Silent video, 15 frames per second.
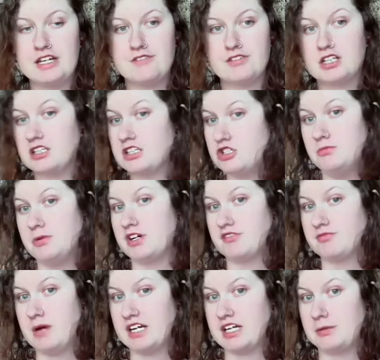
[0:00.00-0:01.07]
even a little bit
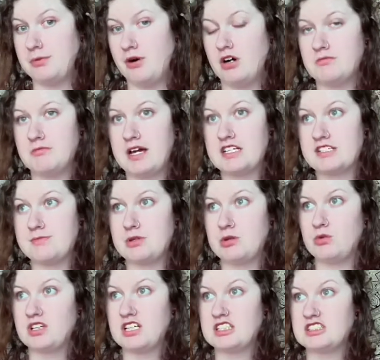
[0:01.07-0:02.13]
of makeup on makes me
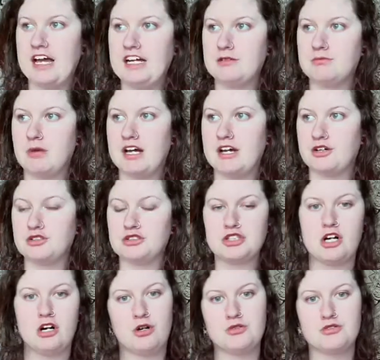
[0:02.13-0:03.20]
want to eat my own
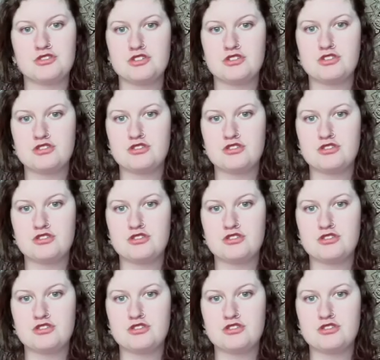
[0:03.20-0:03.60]
toes.